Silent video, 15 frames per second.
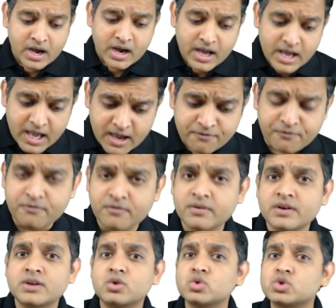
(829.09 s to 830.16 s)
If
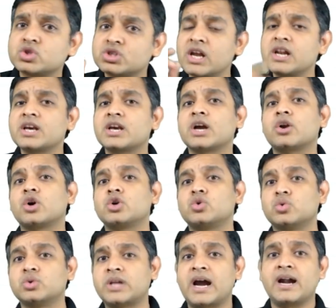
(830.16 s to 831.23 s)
you still cannot
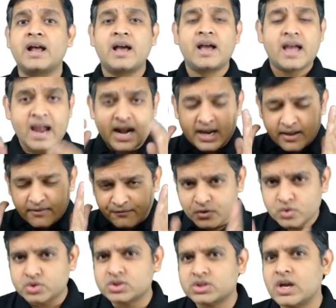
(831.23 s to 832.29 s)
do that, and if
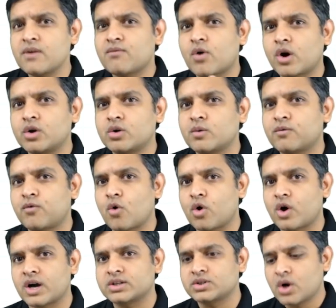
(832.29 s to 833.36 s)
you still want to
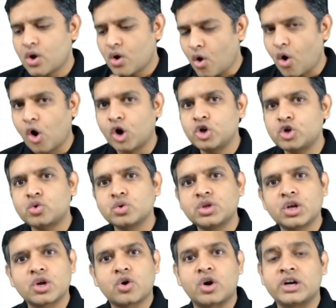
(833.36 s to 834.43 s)
focus on to the
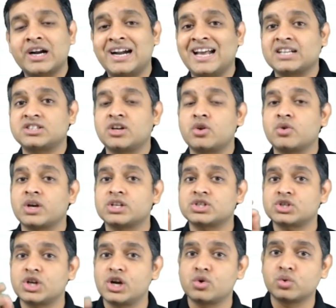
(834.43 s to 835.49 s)
recorded lecture, you can
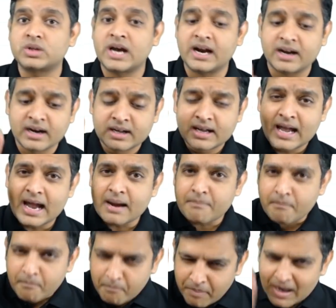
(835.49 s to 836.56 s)
still do that.
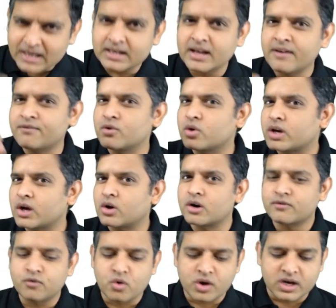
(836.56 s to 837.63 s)
But if you
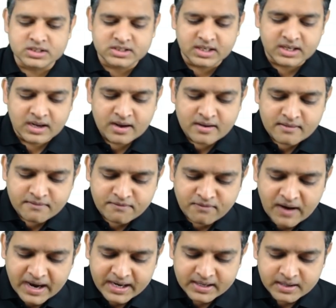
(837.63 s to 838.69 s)
cannot focus it,
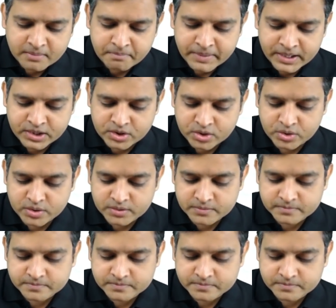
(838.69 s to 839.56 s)
find a mentor.